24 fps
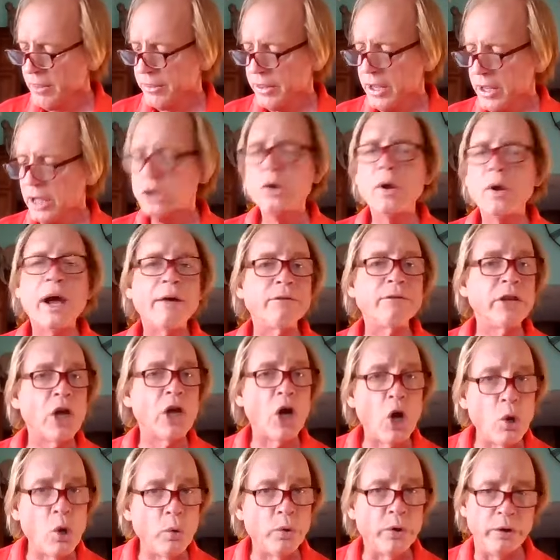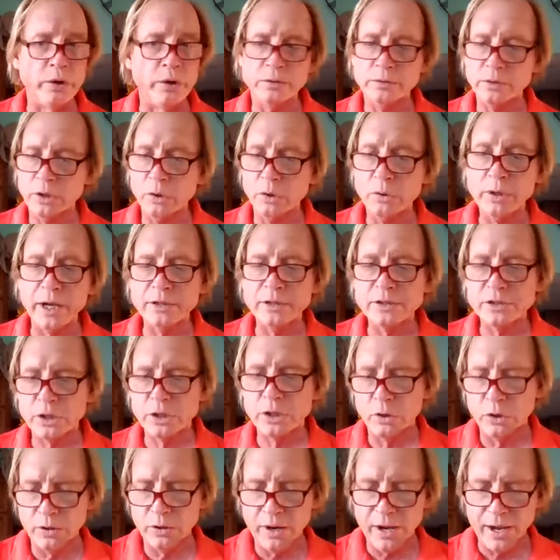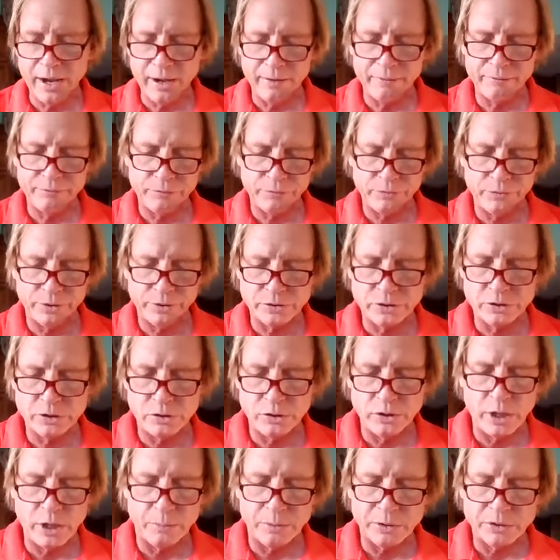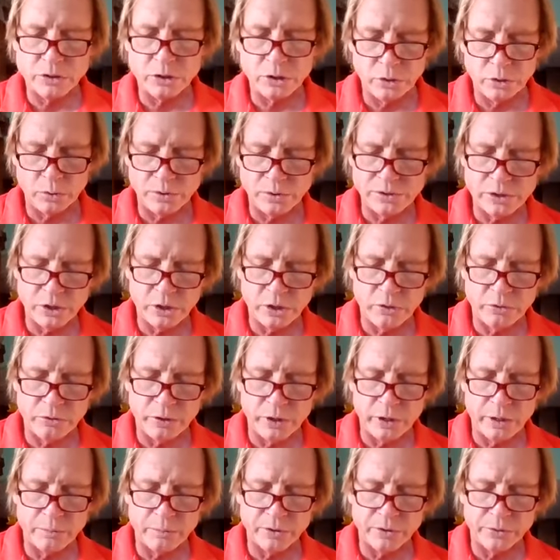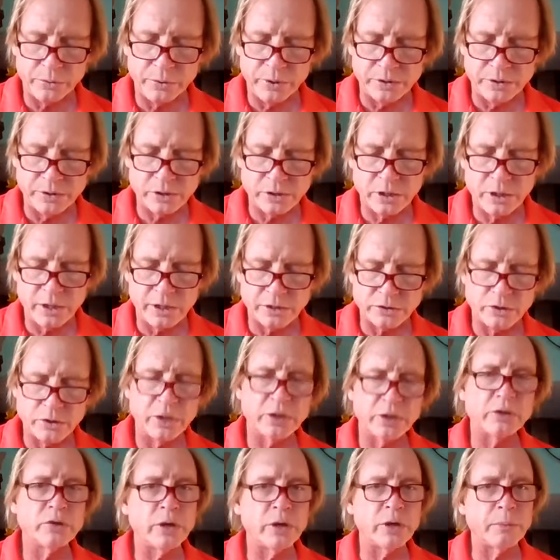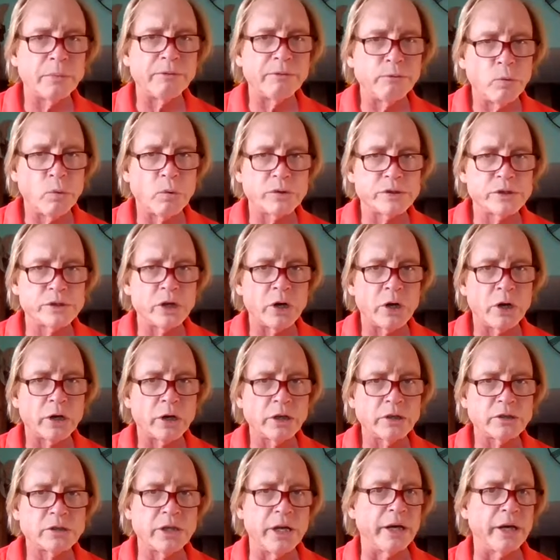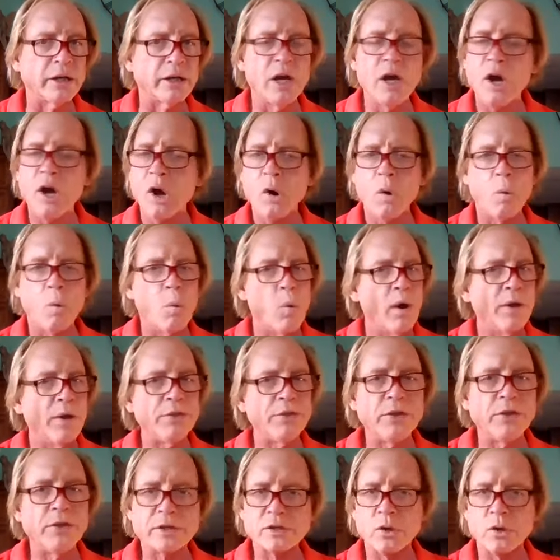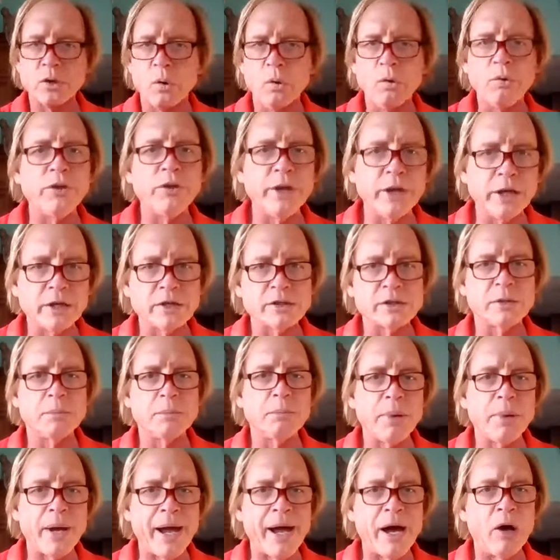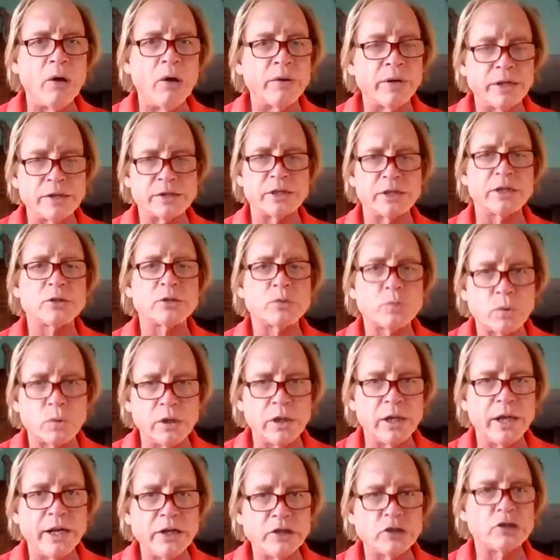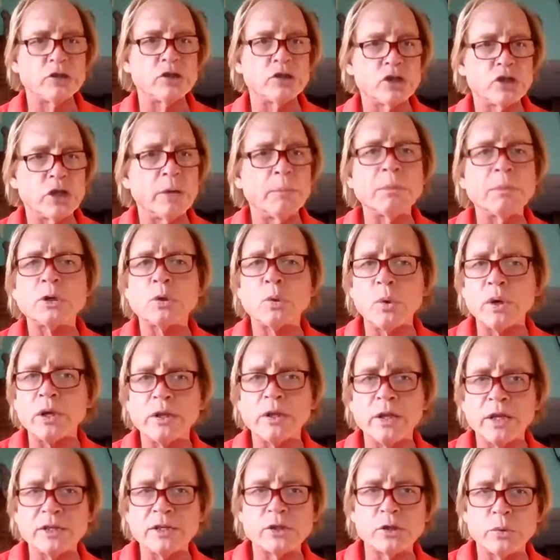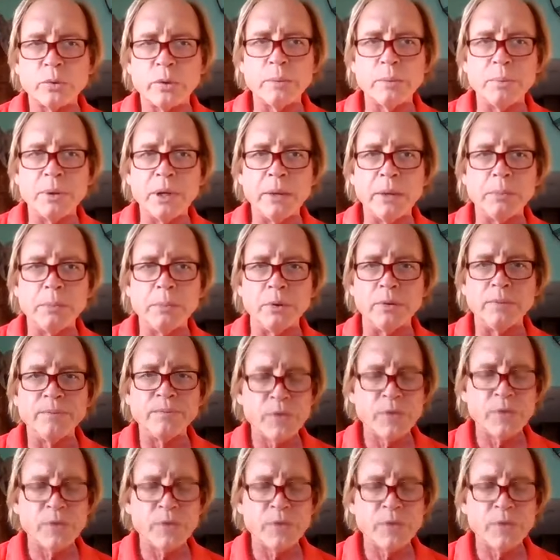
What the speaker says: Then you have the owner. Okay, so you have this number 2 is the owner, number 3 is the contractor, number 4 is the architect. What this whole thing is about is this relationship between these three people.